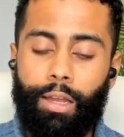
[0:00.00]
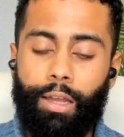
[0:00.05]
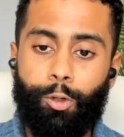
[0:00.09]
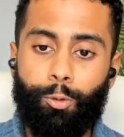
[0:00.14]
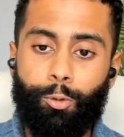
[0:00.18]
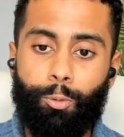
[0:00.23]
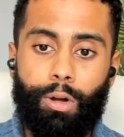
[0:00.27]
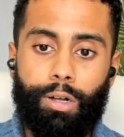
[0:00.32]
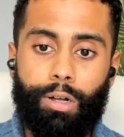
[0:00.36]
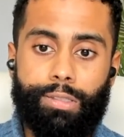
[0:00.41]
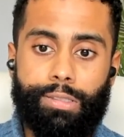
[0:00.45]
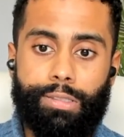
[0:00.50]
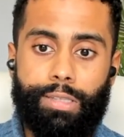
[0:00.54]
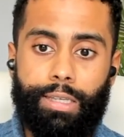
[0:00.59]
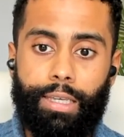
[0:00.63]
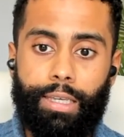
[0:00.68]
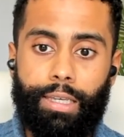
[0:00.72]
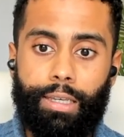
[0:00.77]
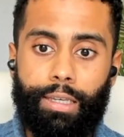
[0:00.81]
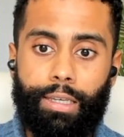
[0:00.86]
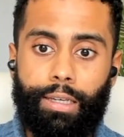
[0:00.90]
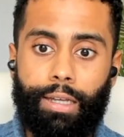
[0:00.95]
towards
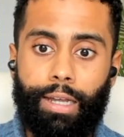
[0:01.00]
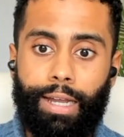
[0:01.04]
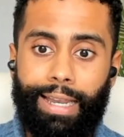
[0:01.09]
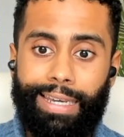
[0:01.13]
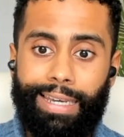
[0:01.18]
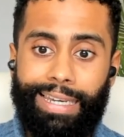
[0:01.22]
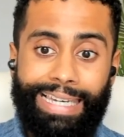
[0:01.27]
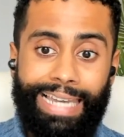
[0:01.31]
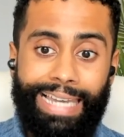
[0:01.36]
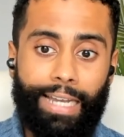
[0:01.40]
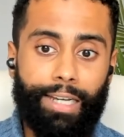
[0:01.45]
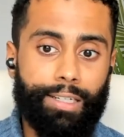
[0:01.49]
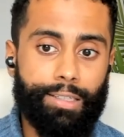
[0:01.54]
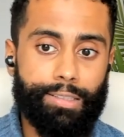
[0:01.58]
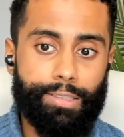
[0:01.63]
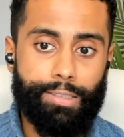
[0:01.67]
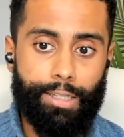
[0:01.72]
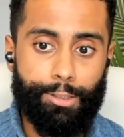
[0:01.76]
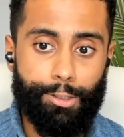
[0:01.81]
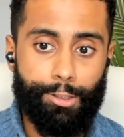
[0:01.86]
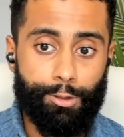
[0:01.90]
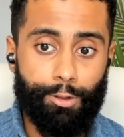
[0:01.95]
the later
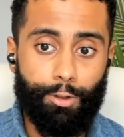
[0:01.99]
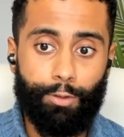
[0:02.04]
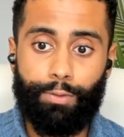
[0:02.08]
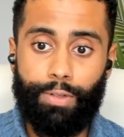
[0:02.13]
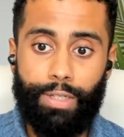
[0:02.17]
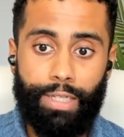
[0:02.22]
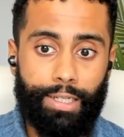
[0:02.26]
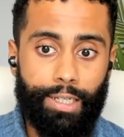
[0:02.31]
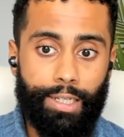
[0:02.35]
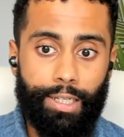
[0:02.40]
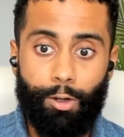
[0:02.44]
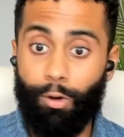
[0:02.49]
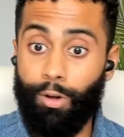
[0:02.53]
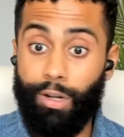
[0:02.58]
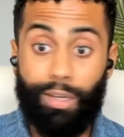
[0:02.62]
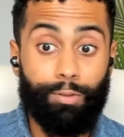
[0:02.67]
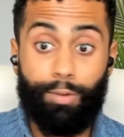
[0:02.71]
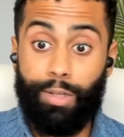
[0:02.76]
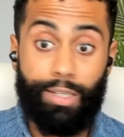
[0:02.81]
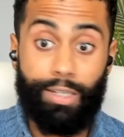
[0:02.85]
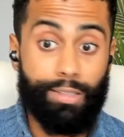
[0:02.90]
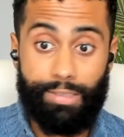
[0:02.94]
stages of dd or
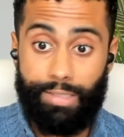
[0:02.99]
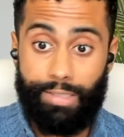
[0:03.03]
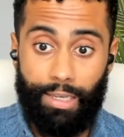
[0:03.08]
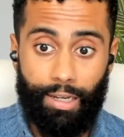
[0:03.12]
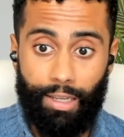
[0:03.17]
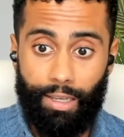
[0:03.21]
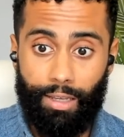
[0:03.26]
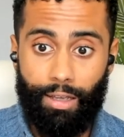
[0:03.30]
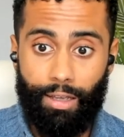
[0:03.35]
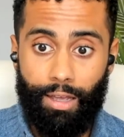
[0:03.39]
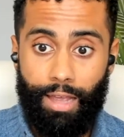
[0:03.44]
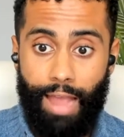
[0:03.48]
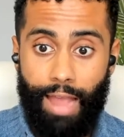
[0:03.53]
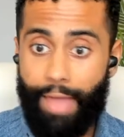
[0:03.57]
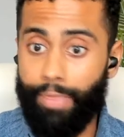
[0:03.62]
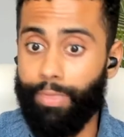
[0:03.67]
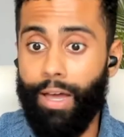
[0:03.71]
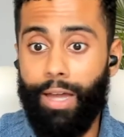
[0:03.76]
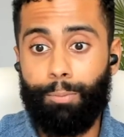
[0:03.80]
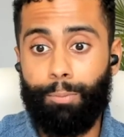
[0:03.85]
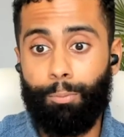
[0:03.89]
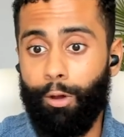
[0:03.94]
even in cd
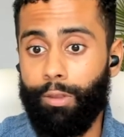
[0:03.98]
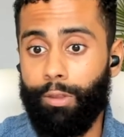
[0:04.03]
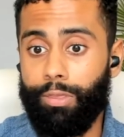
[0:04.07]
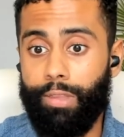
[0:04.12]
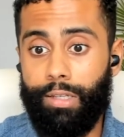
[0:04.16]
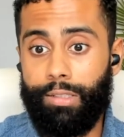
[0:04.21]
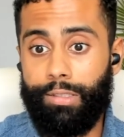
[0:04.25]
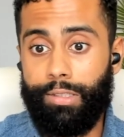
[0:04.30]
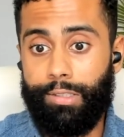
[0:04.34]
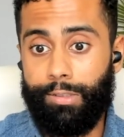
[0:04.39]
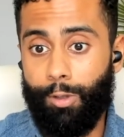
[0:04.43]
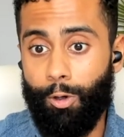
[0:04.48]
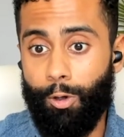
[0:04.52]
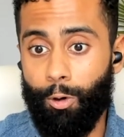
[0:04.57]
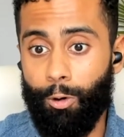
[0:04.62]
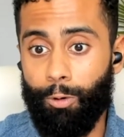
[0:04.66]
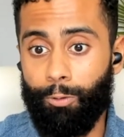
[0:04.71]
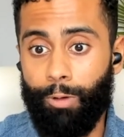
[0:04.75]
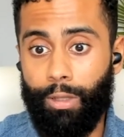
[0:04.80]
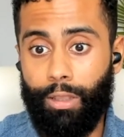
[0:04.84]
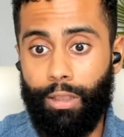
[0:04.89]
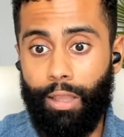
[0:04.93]
at that point they just
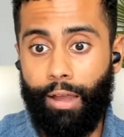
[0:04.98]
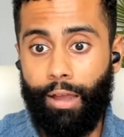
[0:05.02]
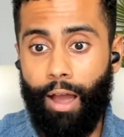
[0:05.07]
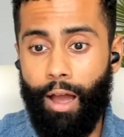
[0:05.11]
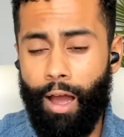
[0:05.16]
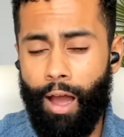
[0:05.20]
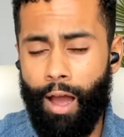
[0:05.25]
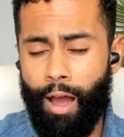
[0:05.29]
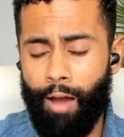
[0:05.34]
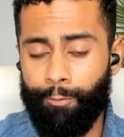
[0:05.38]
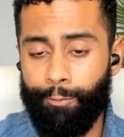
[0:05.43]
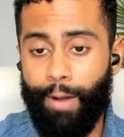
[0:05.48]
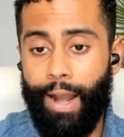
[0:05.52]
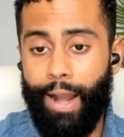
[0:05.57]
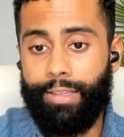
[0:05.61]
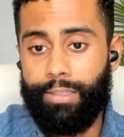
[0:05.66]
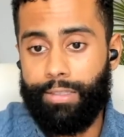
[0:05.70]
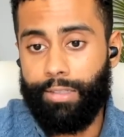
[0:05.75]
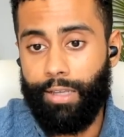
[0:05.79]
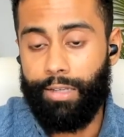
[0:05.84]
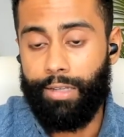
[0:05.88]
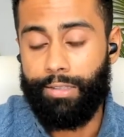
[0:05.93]
go with like a
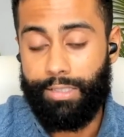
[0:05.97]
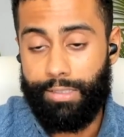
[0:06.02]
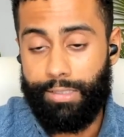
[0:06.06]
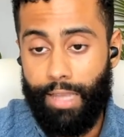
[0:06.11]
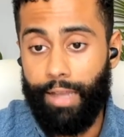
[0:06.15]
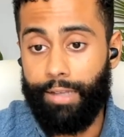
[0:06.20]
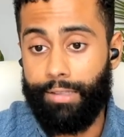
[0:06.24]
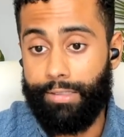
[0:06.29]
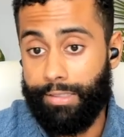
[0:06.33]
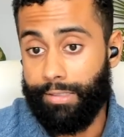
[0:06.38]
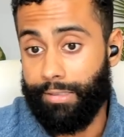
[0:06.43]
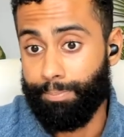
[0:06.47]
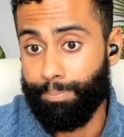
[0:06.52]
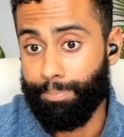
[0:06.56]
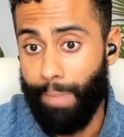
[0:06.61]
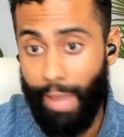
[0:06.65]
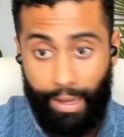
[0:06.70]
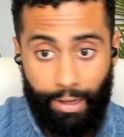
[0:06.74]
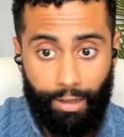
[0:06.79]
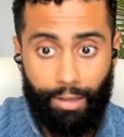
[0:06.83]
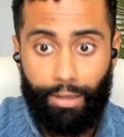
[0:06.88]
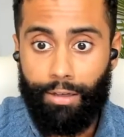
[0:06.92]
frankenstein
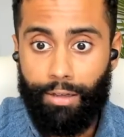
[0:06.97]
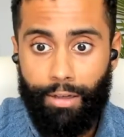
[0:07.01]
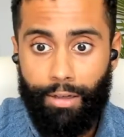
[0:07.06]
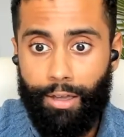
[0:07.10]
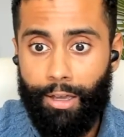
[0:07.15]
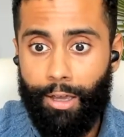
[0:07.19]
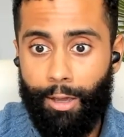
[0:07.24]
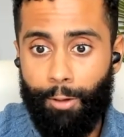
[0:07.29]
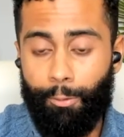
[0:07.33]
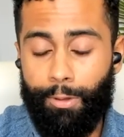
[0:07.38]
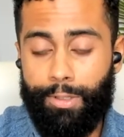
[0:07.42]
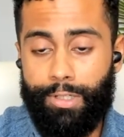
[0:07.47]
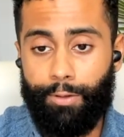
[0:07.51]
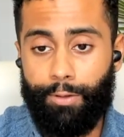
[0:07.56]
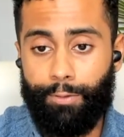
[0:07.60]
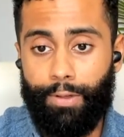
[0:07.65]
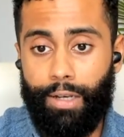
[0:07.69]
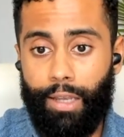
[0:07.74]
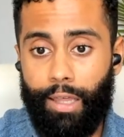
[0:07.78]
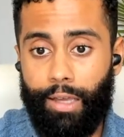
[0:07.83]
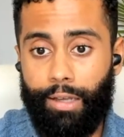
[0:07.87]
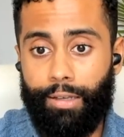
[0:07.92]
spec which i
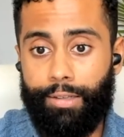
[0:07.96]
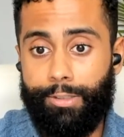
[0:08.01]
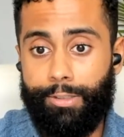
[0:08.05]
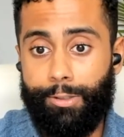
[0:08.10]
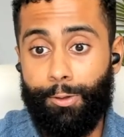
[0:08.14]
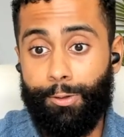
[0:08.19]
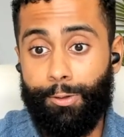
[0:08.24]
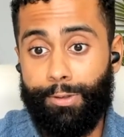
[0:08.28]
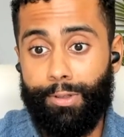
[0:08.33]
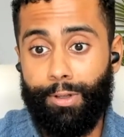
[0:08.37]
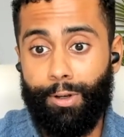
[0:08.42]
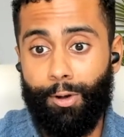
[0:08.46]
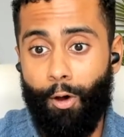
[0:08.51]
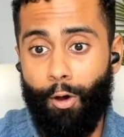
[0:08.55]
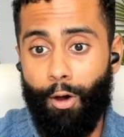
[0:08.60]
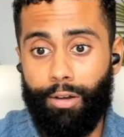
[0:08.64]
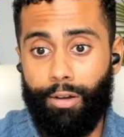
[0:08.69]
feel like is used a